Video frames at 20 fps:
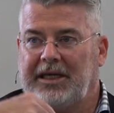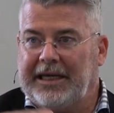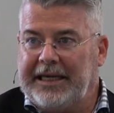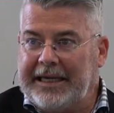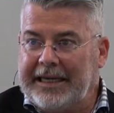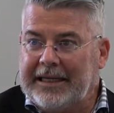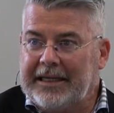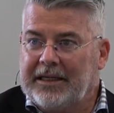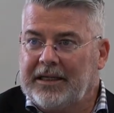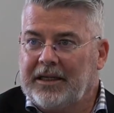
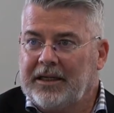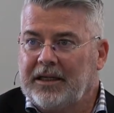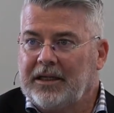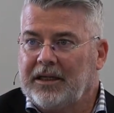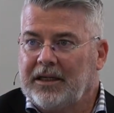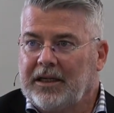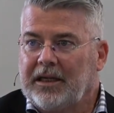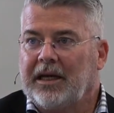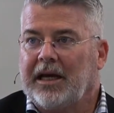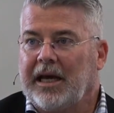in,
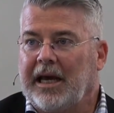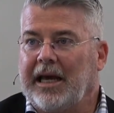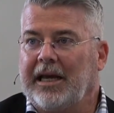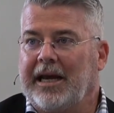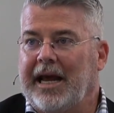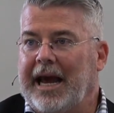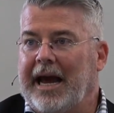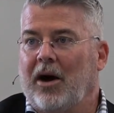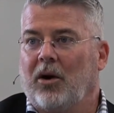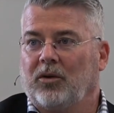
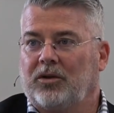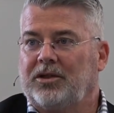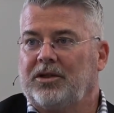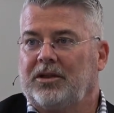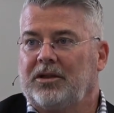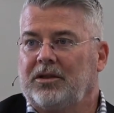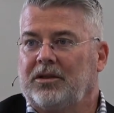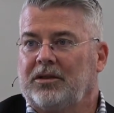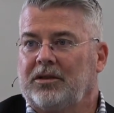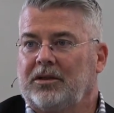and out.
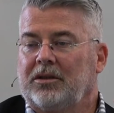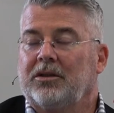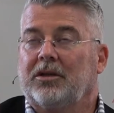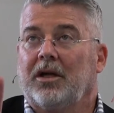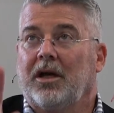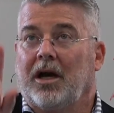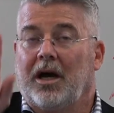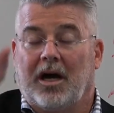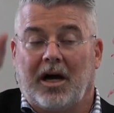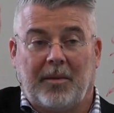
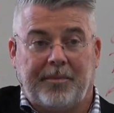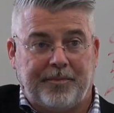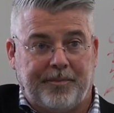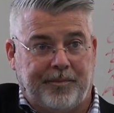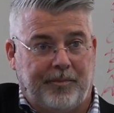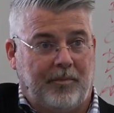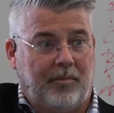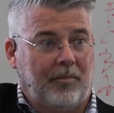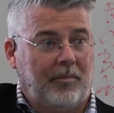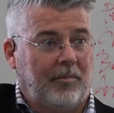
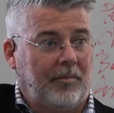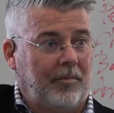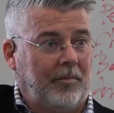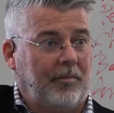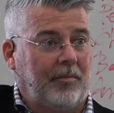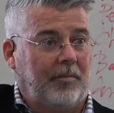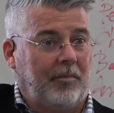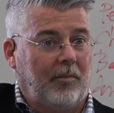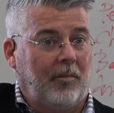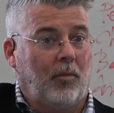Up,
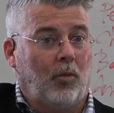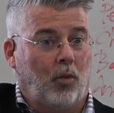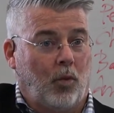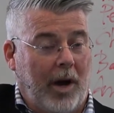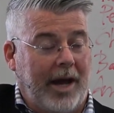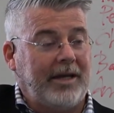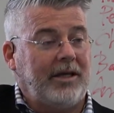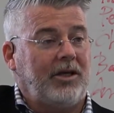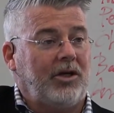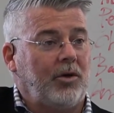
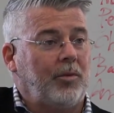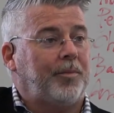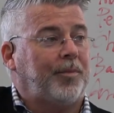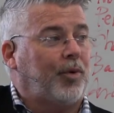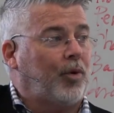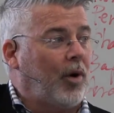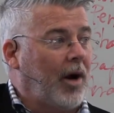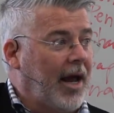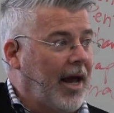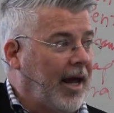when you
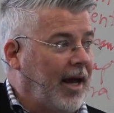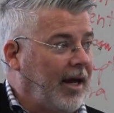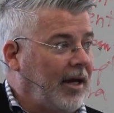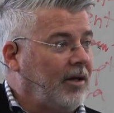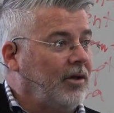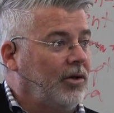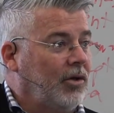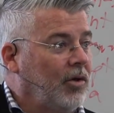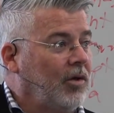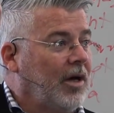
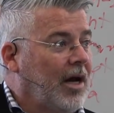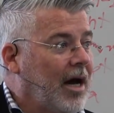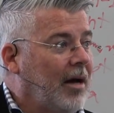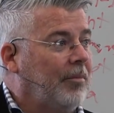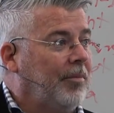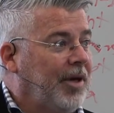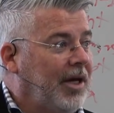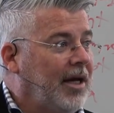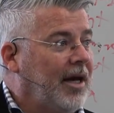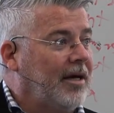pray, do
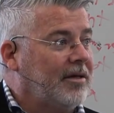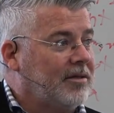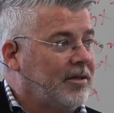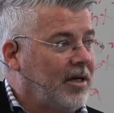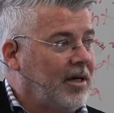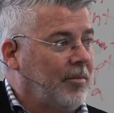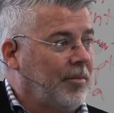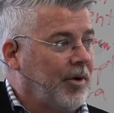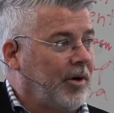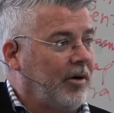not be as
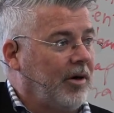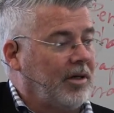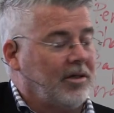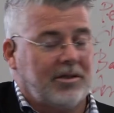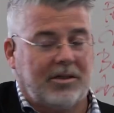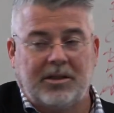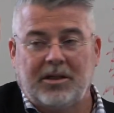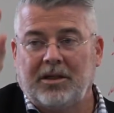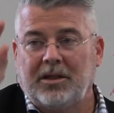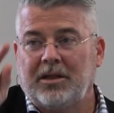the
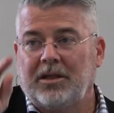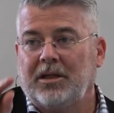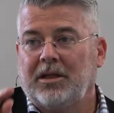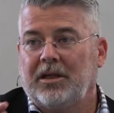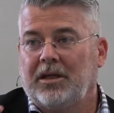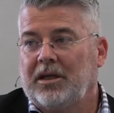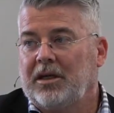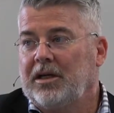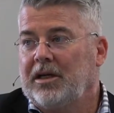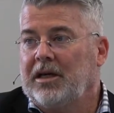hypocrites.
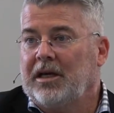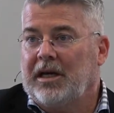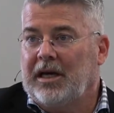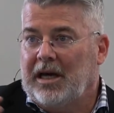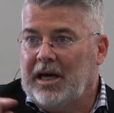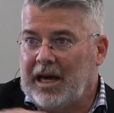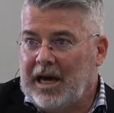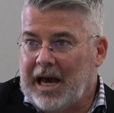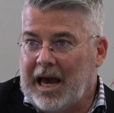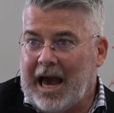
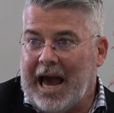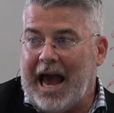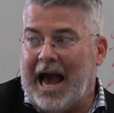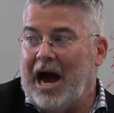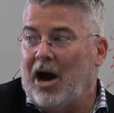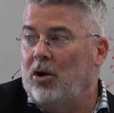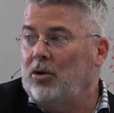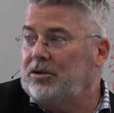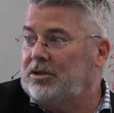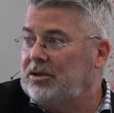
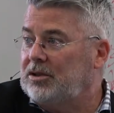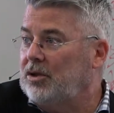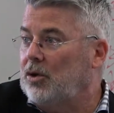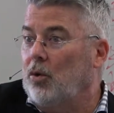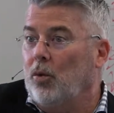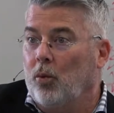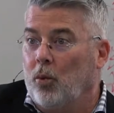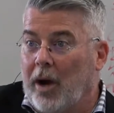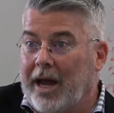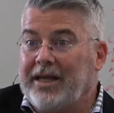Out,
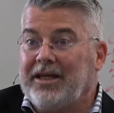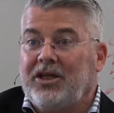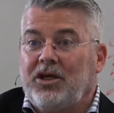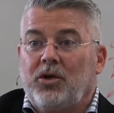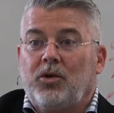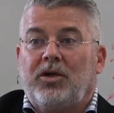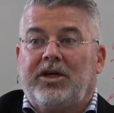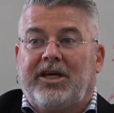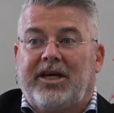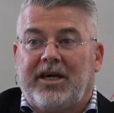when
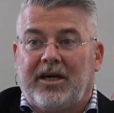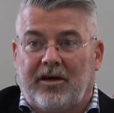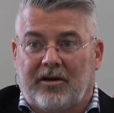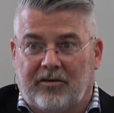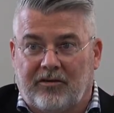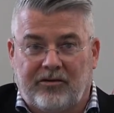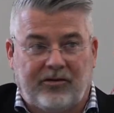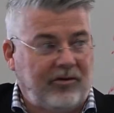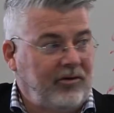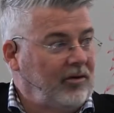you
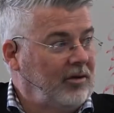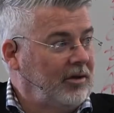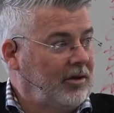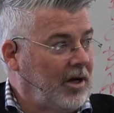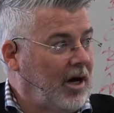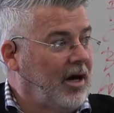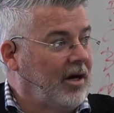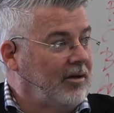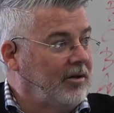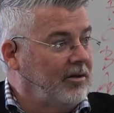give
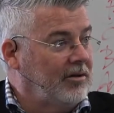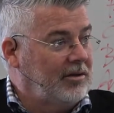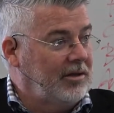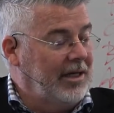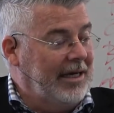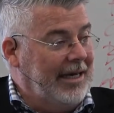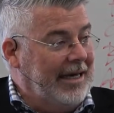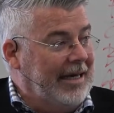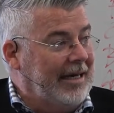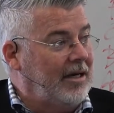to others.
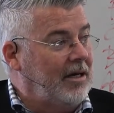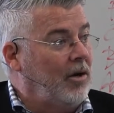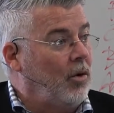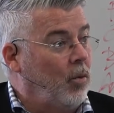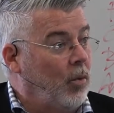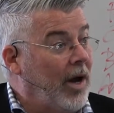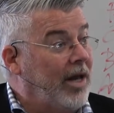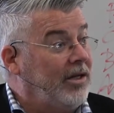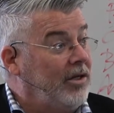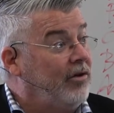In,
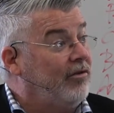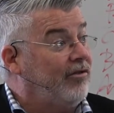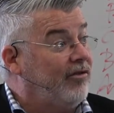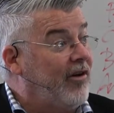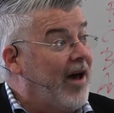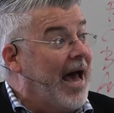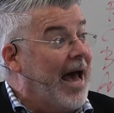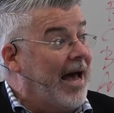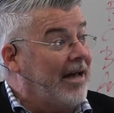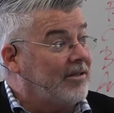when you
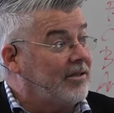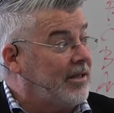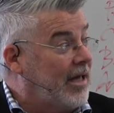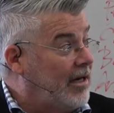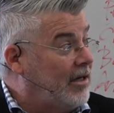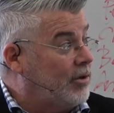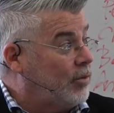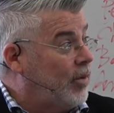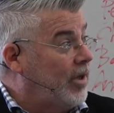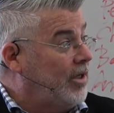fast.
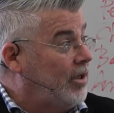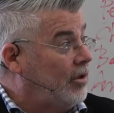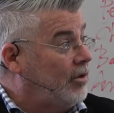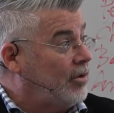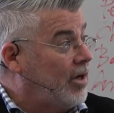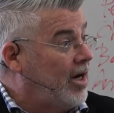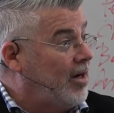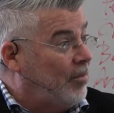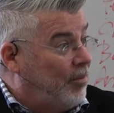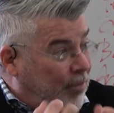That is when you
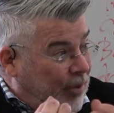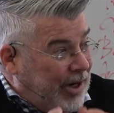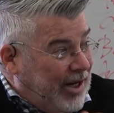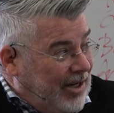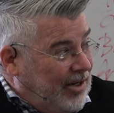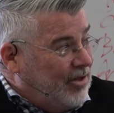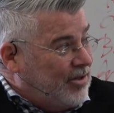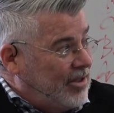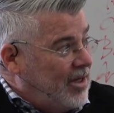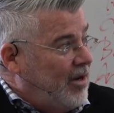try to
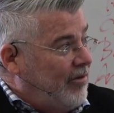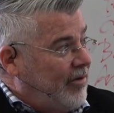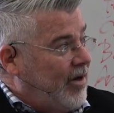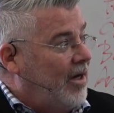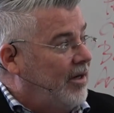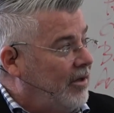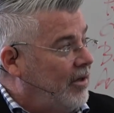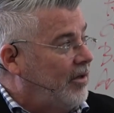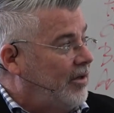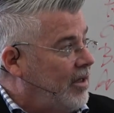bring yourself
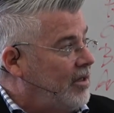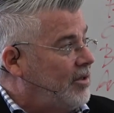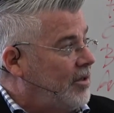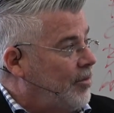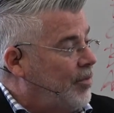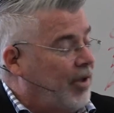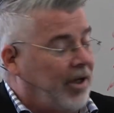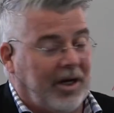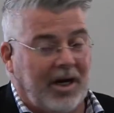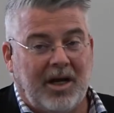under
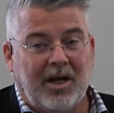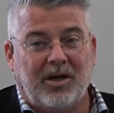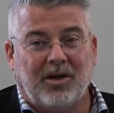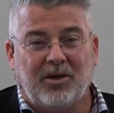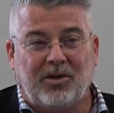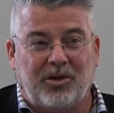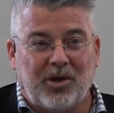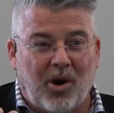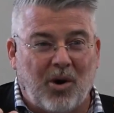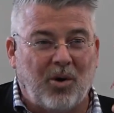discipline.
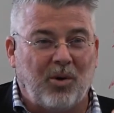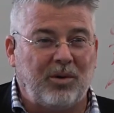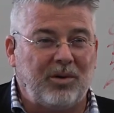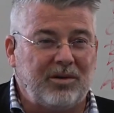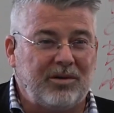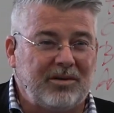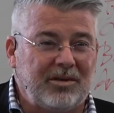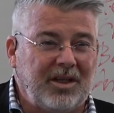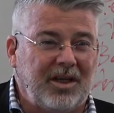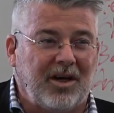Don't,
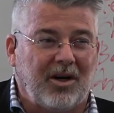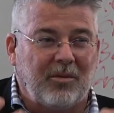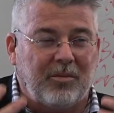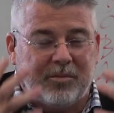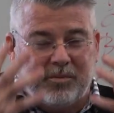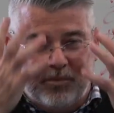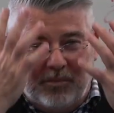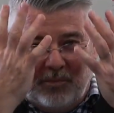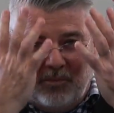you know,